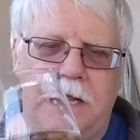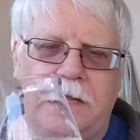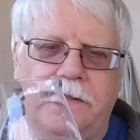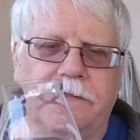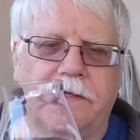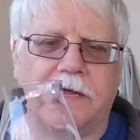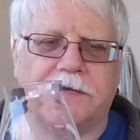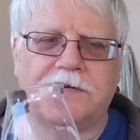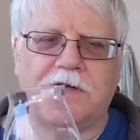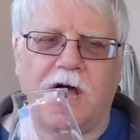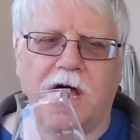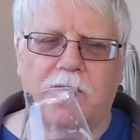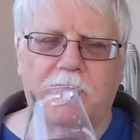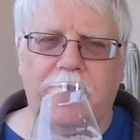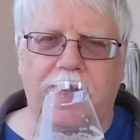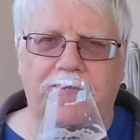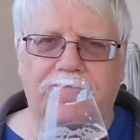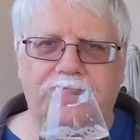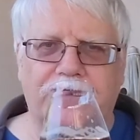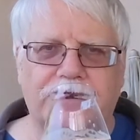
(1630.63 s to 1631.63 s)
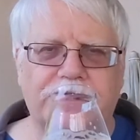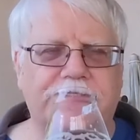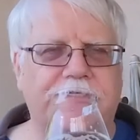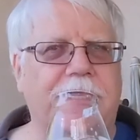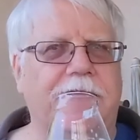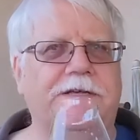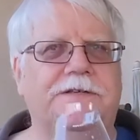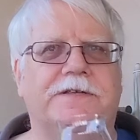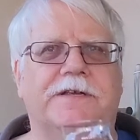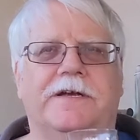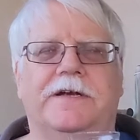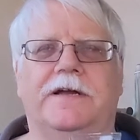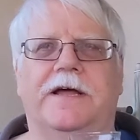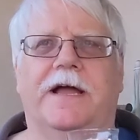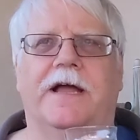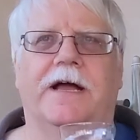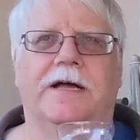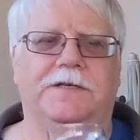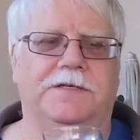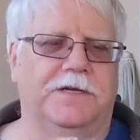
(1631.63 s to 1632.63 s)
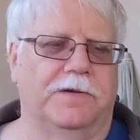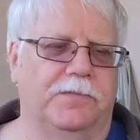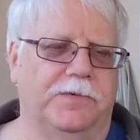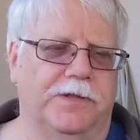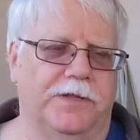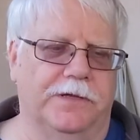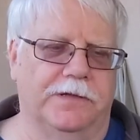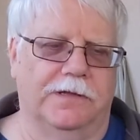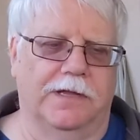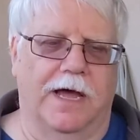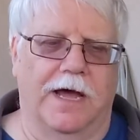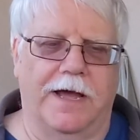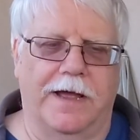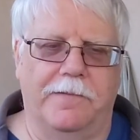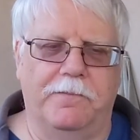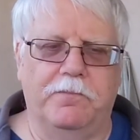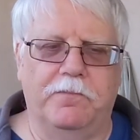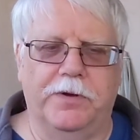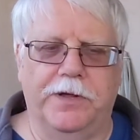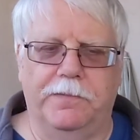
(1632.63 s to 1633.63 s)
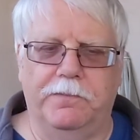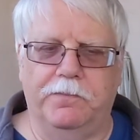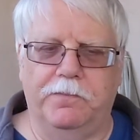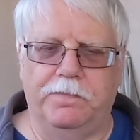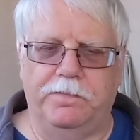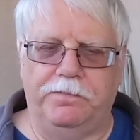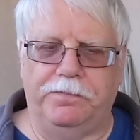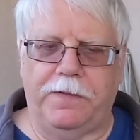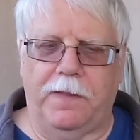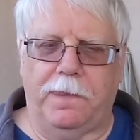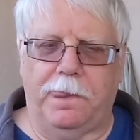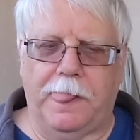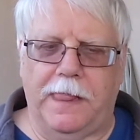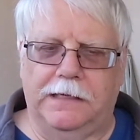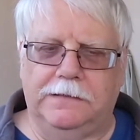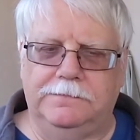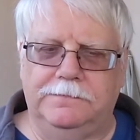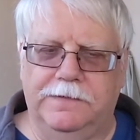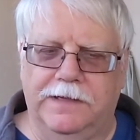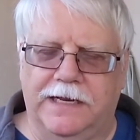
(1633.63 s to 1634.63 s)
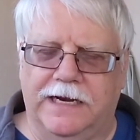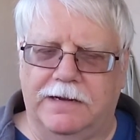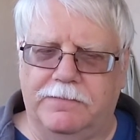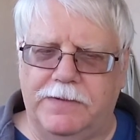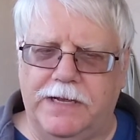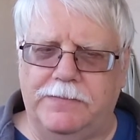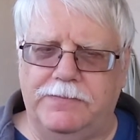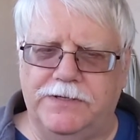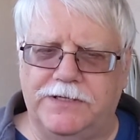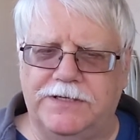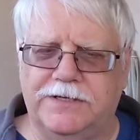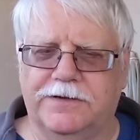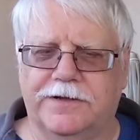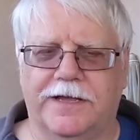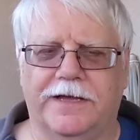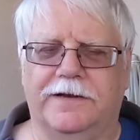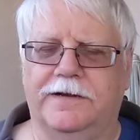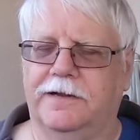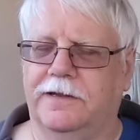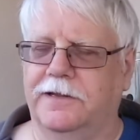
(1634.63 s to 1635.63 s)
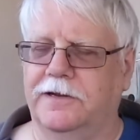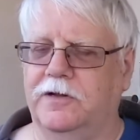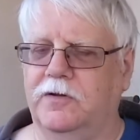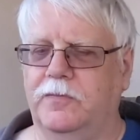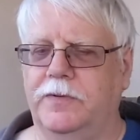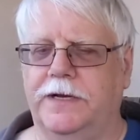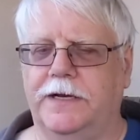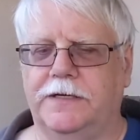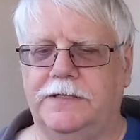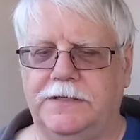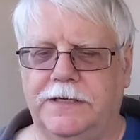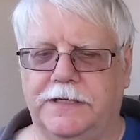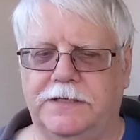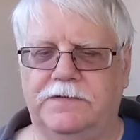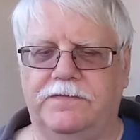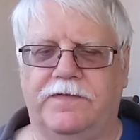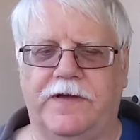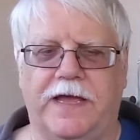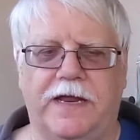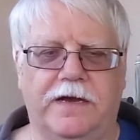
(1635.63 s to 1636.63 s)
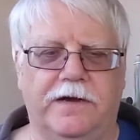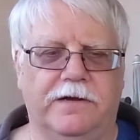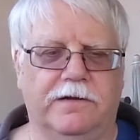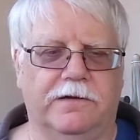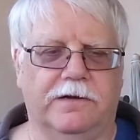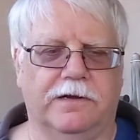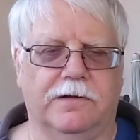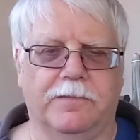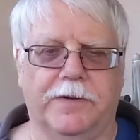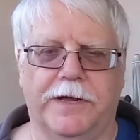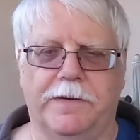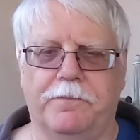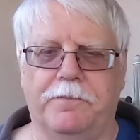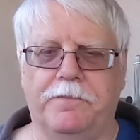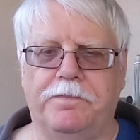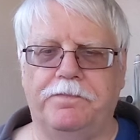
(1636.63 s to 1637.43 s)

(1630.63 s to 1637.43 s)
That's gone. When I first tasted it, I got some of the lime, and I may be still getting a little bit. It's faded a little bit.